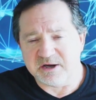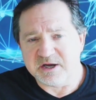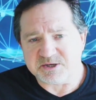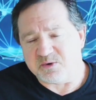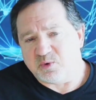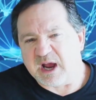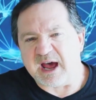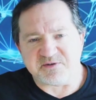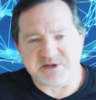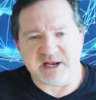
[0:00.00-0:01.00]
So we're kind
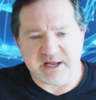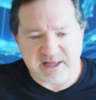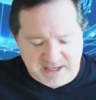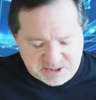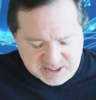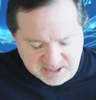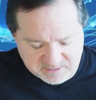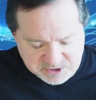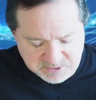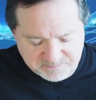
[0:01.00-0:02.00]
of sitting in that
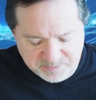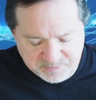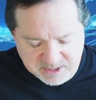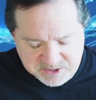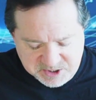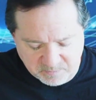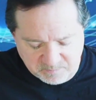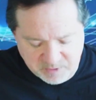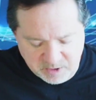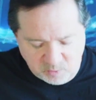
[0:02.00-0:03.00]
stage. So
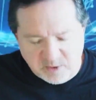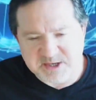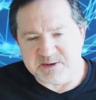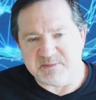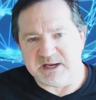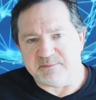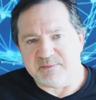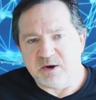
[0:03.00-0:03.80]
what does it mean?